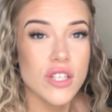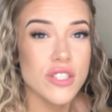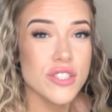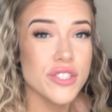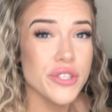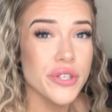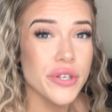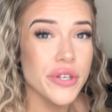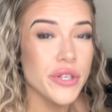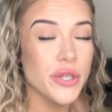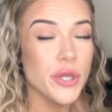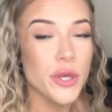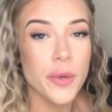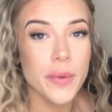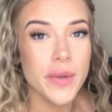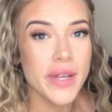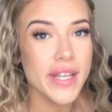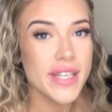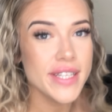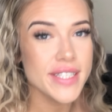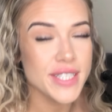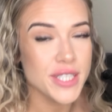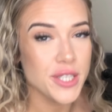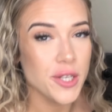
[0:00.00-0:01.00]
So no one
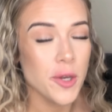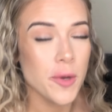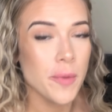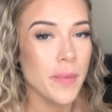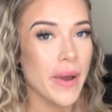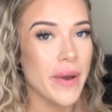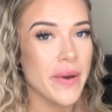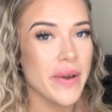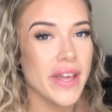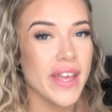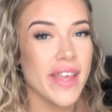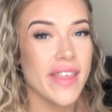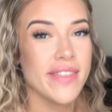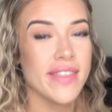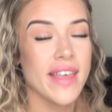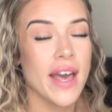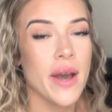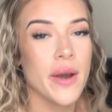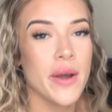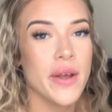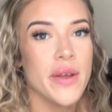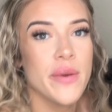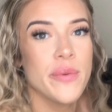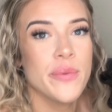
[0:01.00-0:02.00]
else knew about it
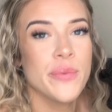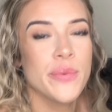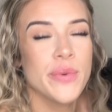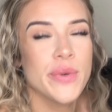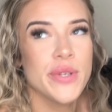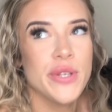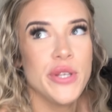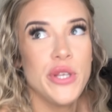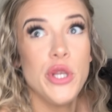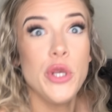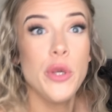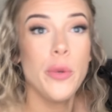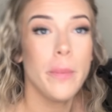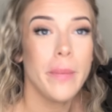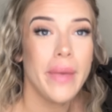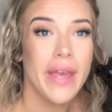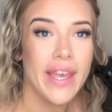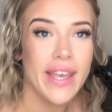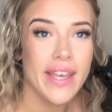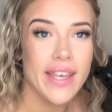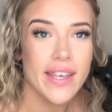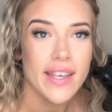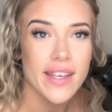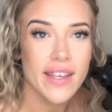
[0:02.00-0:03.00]
that knew
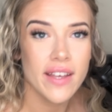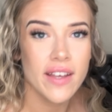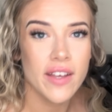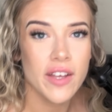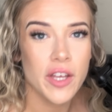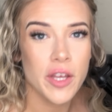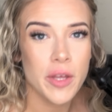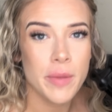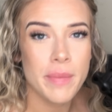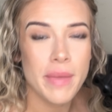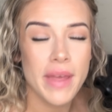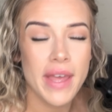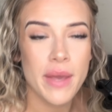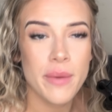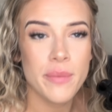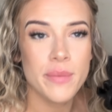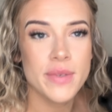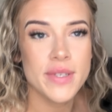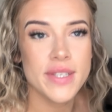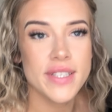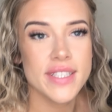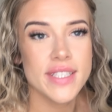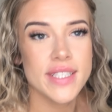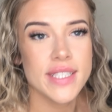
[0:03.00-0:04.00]
me.
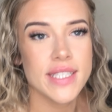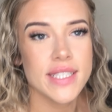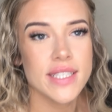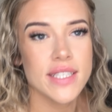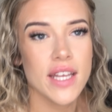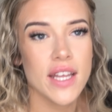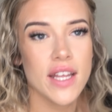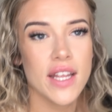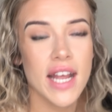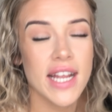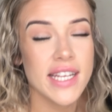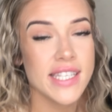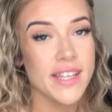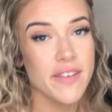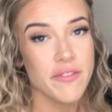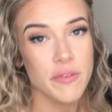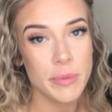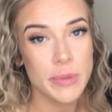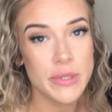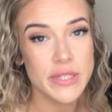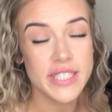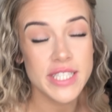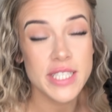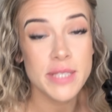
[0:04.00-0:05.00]
I'd never
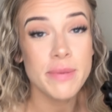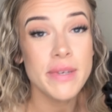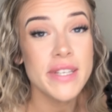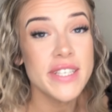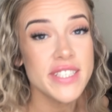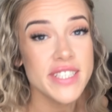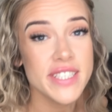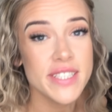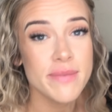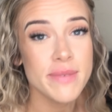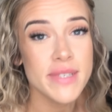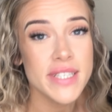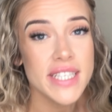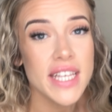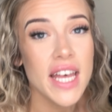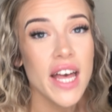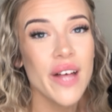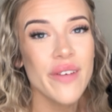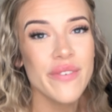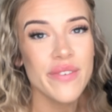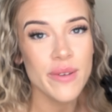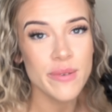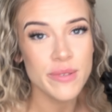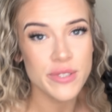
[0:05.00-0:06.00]
posted pictures of
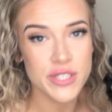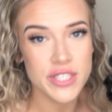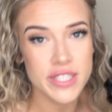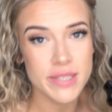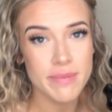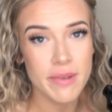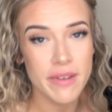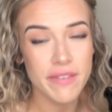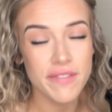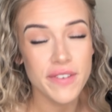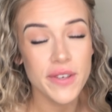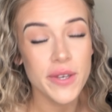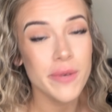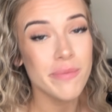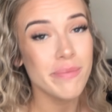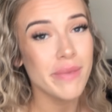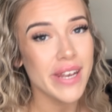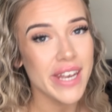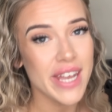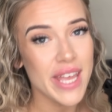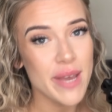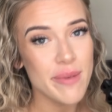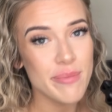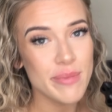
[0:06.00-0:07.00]
myself. It was just my food.
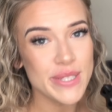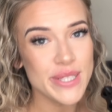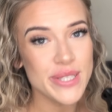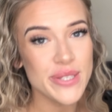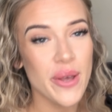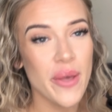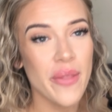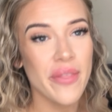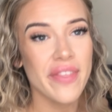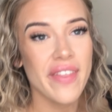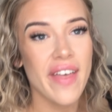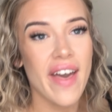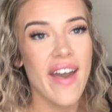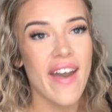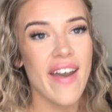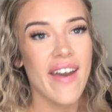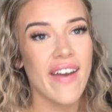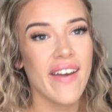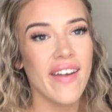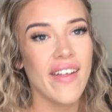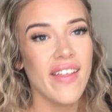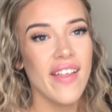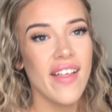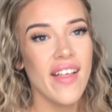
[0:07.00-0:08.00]
My name wasn't on
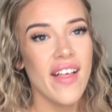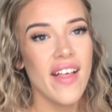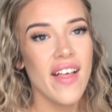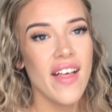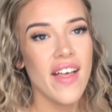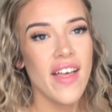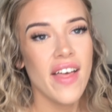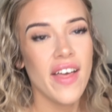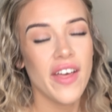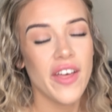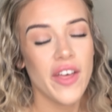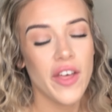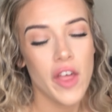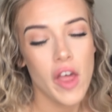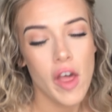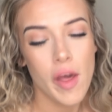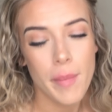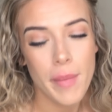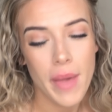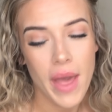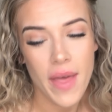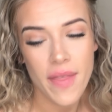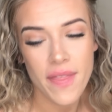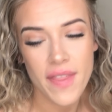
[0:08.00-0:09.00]
there.
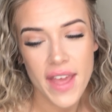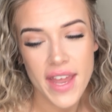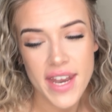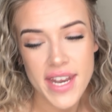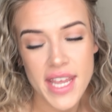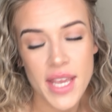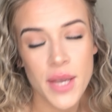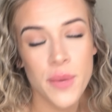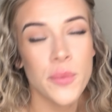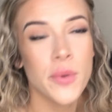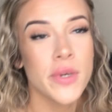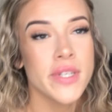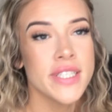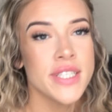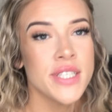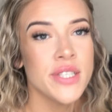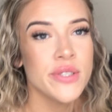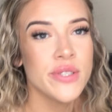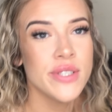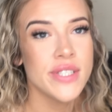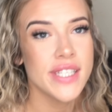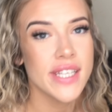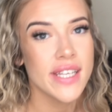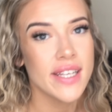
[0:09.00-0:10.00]
And then it wasn't
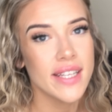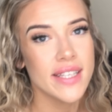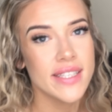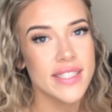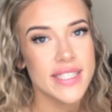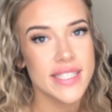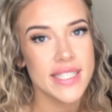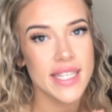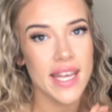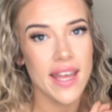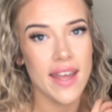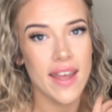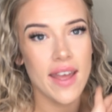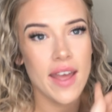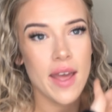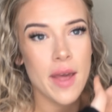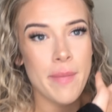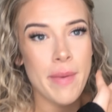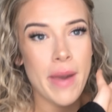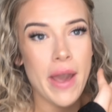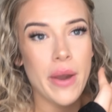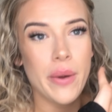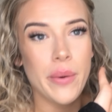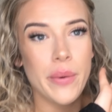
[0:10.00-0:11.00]
until I'd say
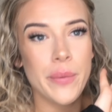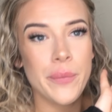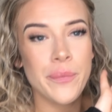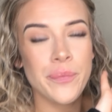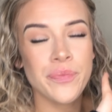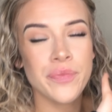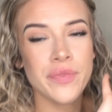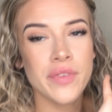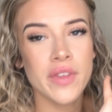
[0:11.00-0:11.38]
about